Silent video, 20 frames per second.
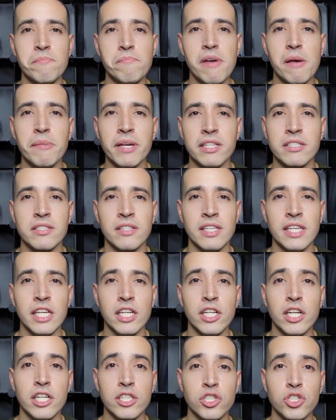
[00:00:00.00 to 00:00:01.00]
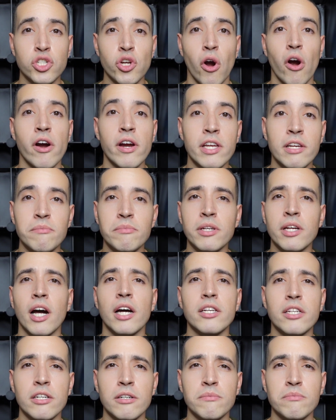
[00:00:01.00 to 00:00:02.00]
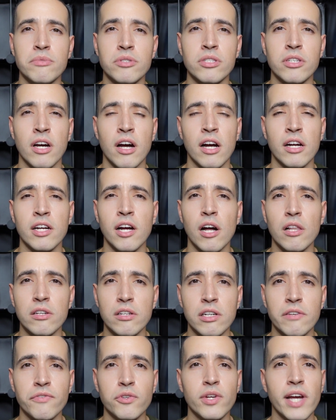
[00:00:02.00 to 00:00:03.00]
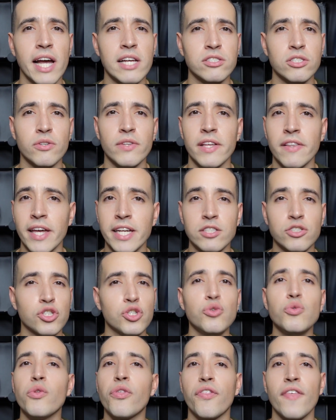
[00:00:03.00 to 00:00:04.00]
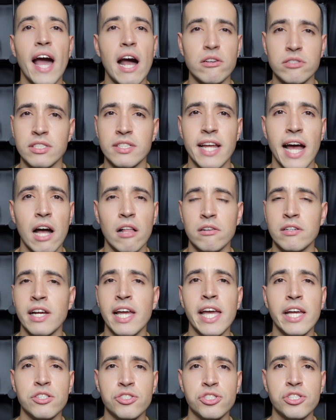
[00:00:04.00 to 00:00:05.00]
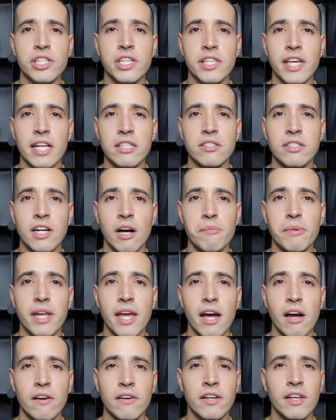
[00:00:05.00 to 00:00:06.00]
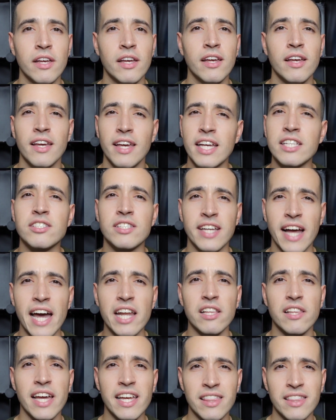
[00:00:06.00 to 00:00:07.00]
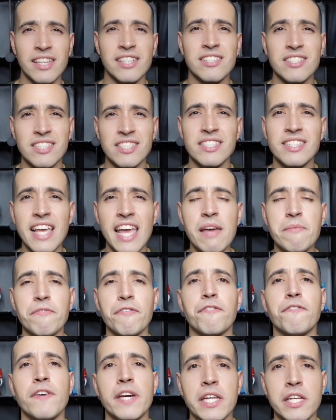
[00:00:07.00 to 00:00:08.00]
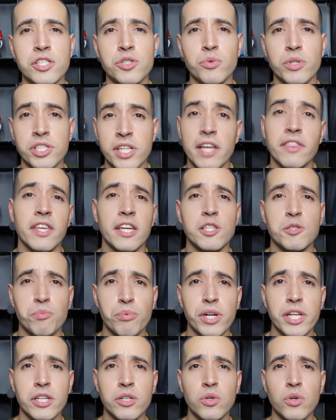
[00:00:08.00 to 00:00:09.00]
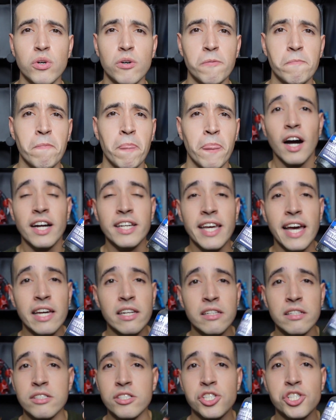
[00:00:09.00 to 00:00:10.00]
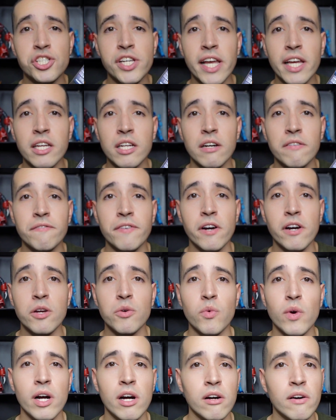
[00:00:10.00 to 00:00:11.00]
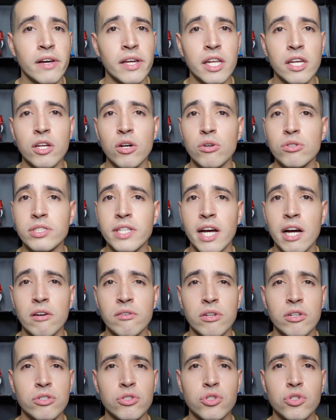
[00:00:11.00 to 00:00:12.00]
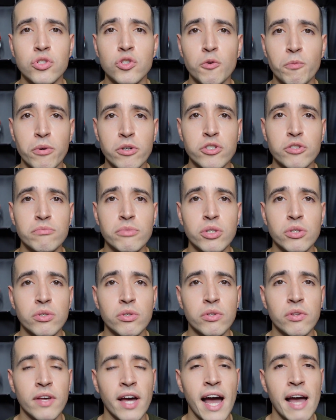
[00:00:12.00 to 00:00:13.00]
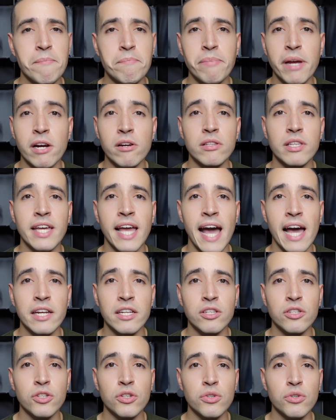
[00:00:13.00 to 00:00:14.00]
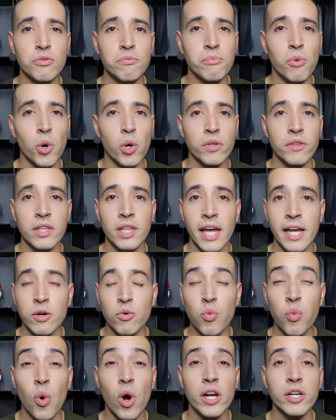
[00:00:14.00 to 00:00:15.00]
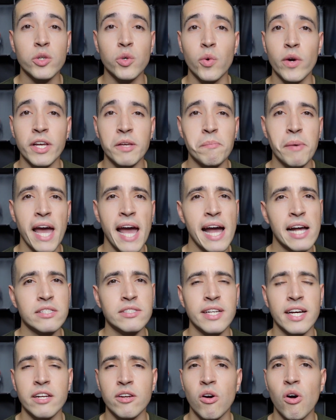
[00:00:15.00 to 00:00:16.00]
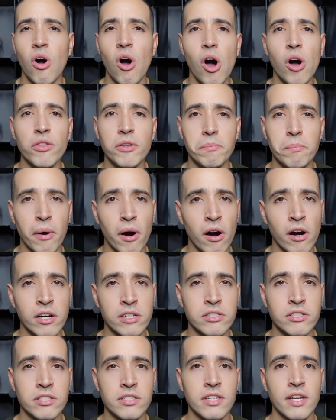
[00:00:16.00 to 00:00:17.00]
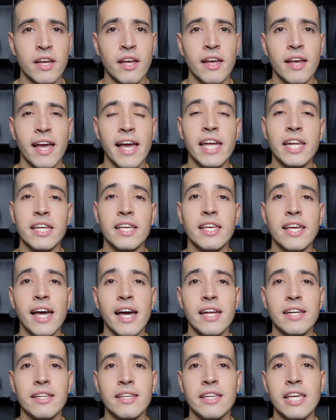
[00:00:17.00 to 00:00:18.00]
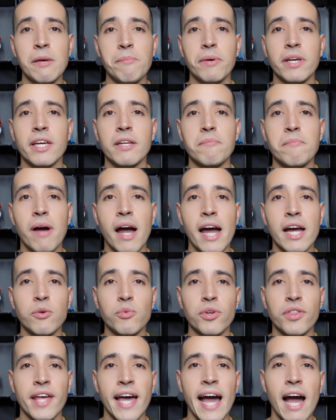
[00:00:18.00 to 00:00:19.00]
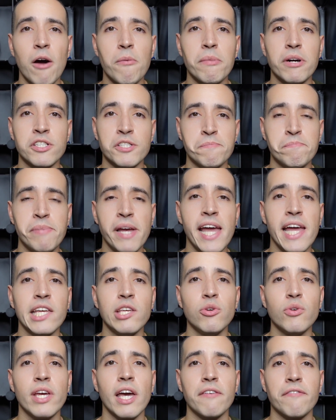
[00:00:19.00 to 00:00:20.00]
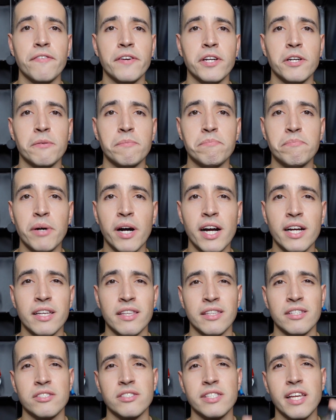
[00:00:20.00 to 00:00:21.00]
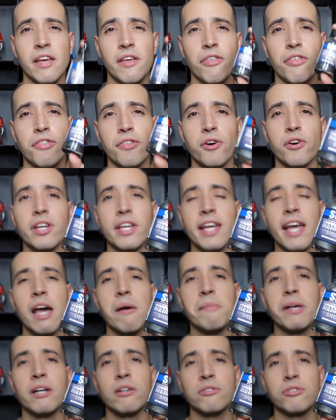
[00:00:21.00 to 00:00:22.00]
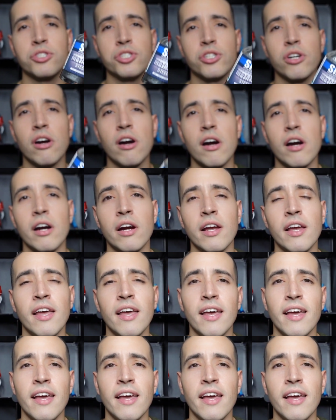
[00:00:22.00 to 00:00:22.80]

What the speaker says: mimics the Gundam's color. If you guys know that like $2,000 HG that's coming out, it's kind of like this same finish, which I think is pretty cool. Again, shake it up very well and it goes down super smooth. I barely had to do more than like one quick pass on all the parts. And again, keeping in mind with how much bang you get for your buck, this is a 30 ml jar.